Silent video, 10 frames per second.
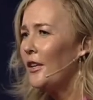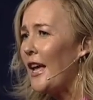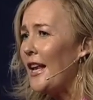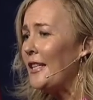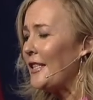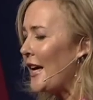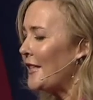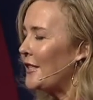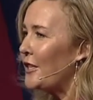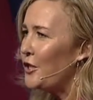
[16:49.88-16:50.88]
Getting
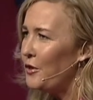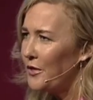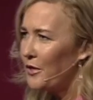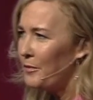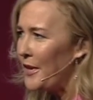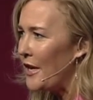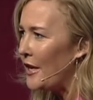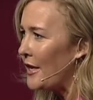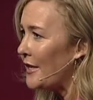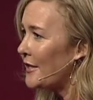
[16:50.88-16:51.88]
tested used to be
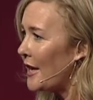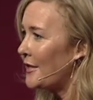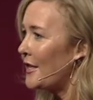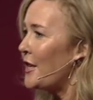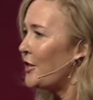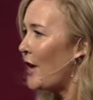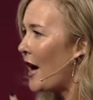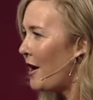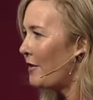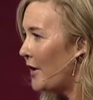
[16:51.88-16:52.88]
necessity to
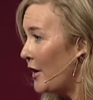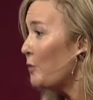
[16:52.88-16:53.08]
have